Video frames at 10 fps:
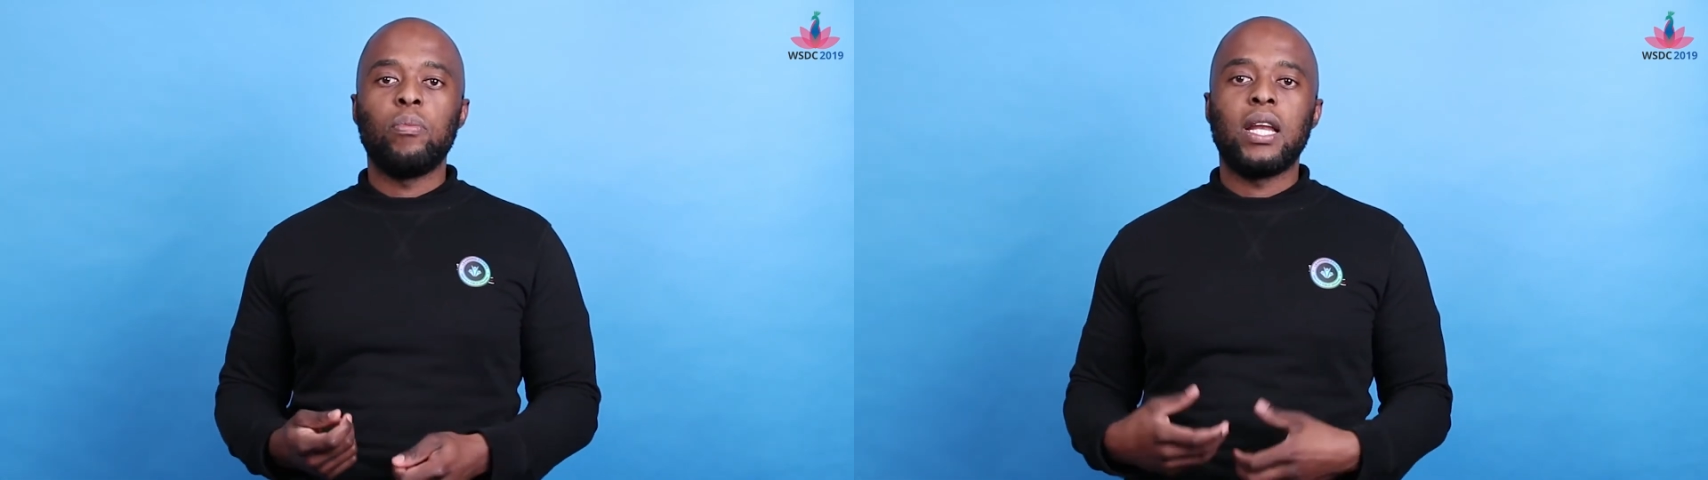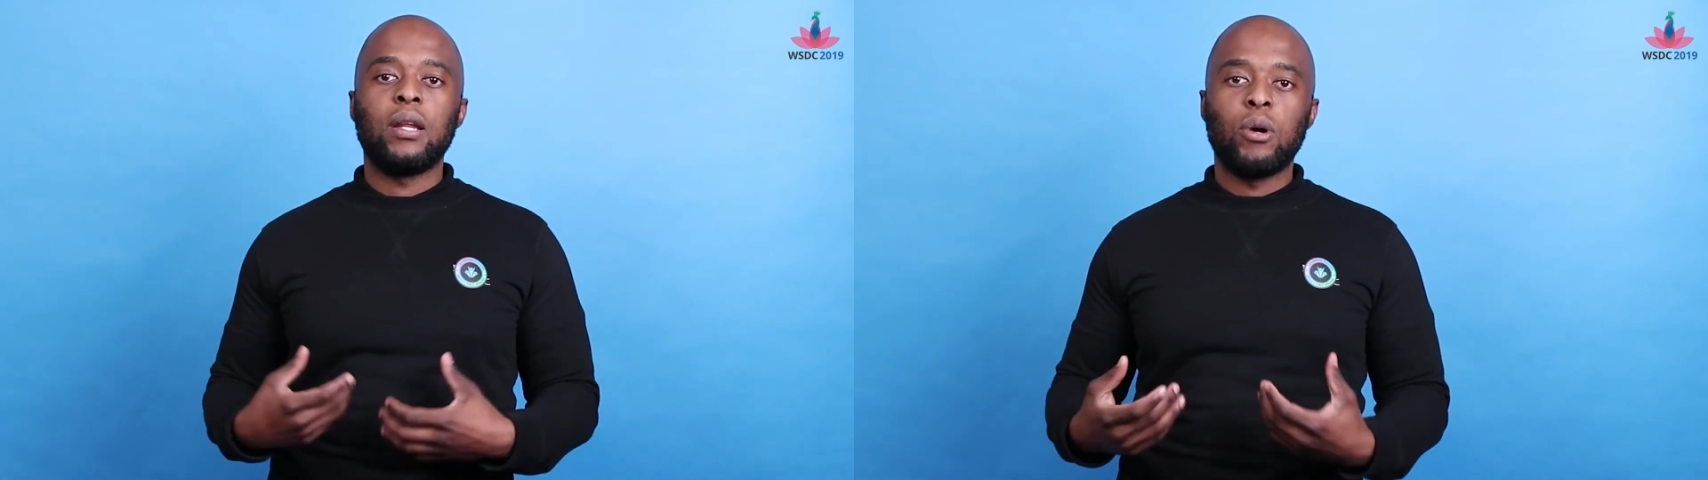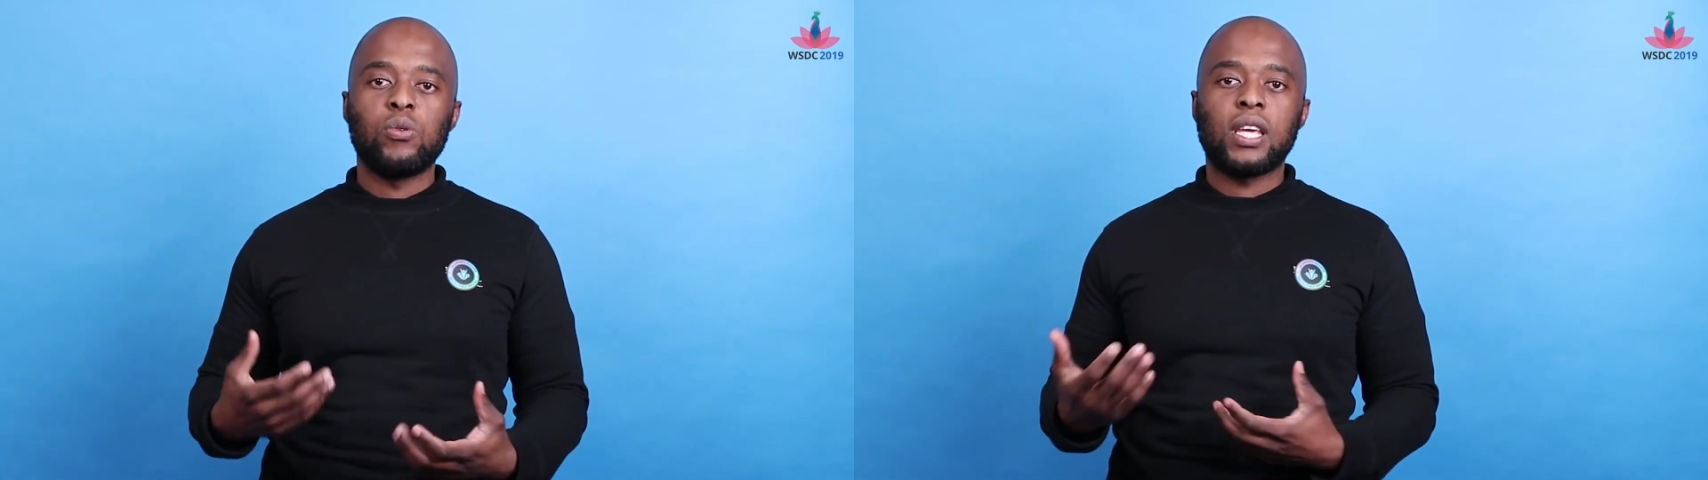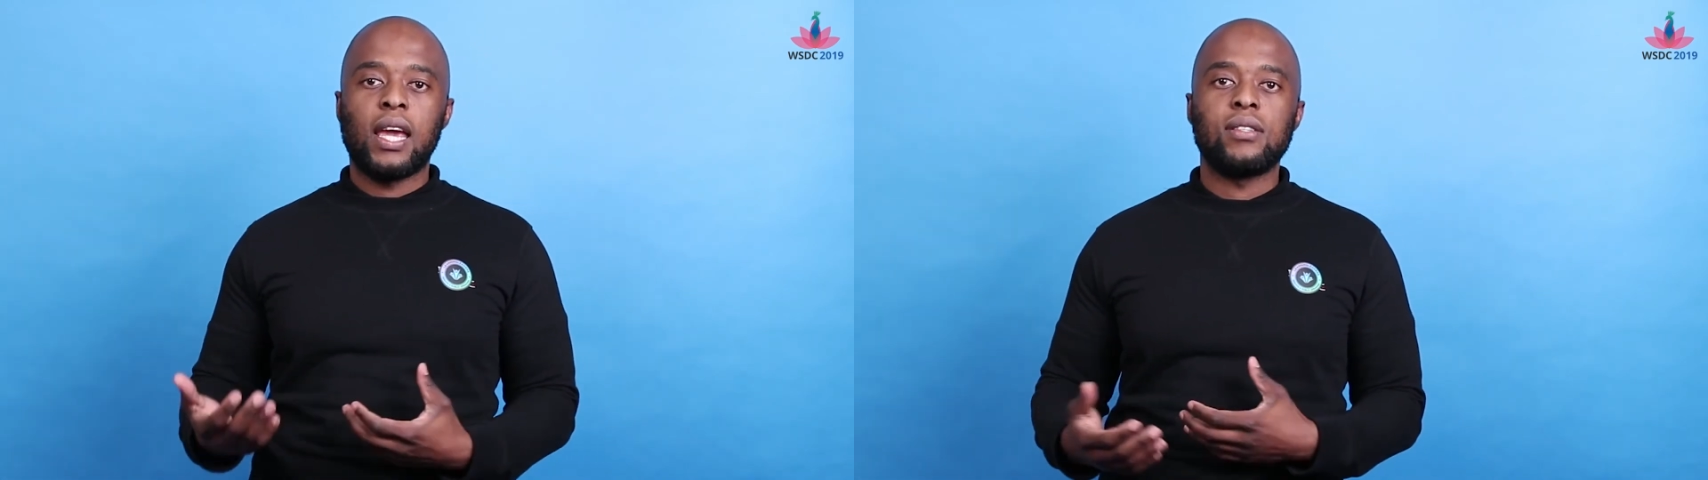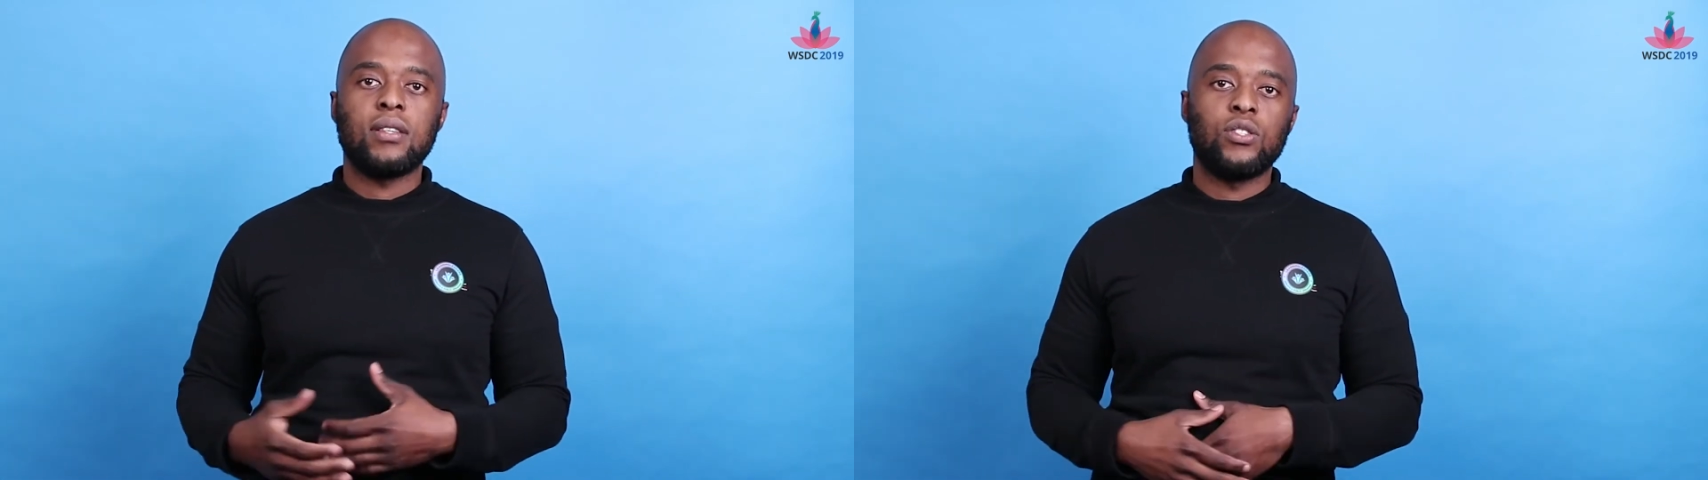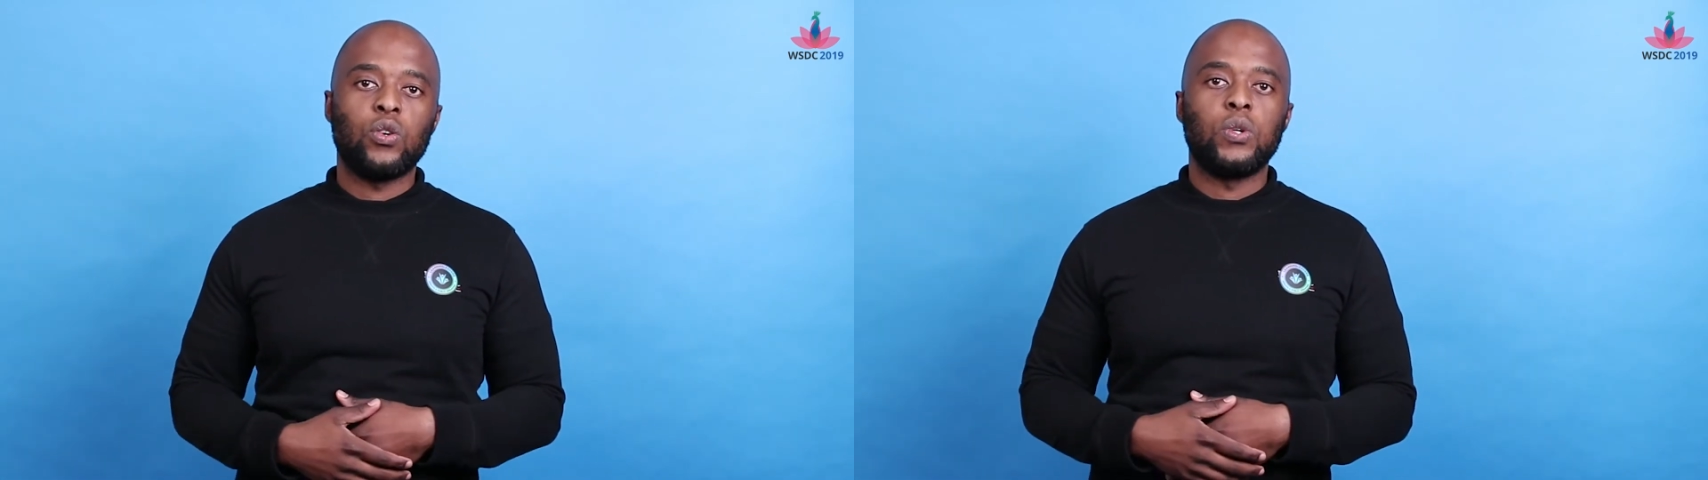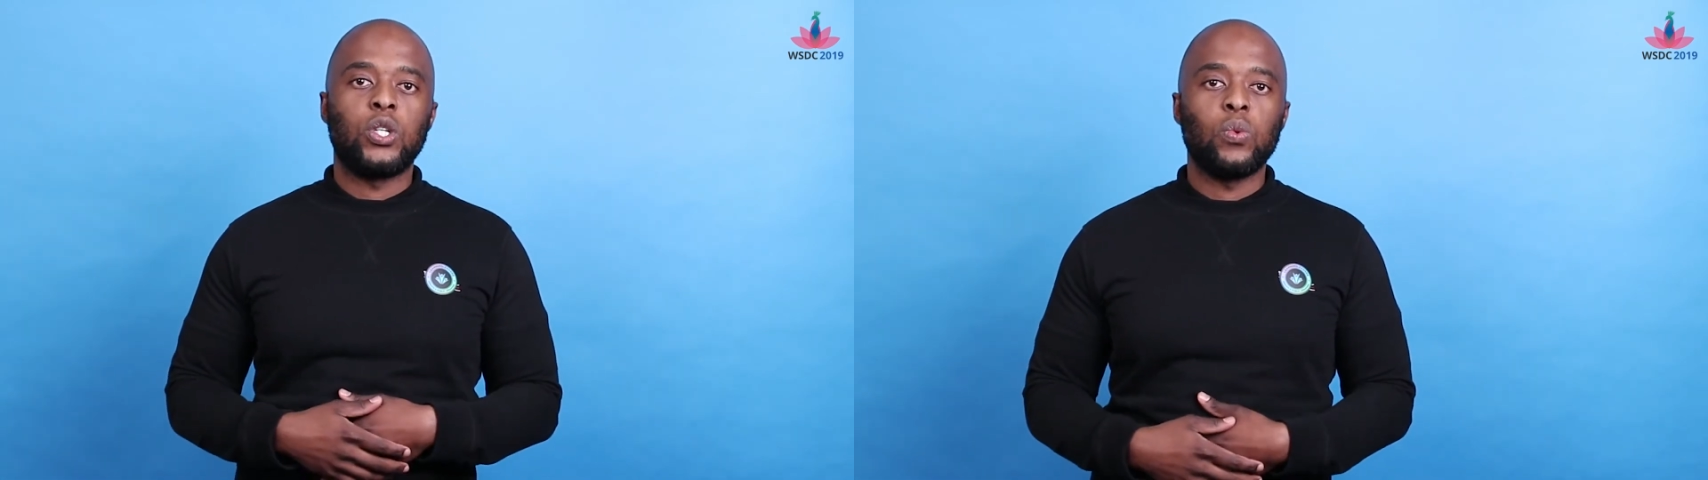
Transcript: and in most cases, you would do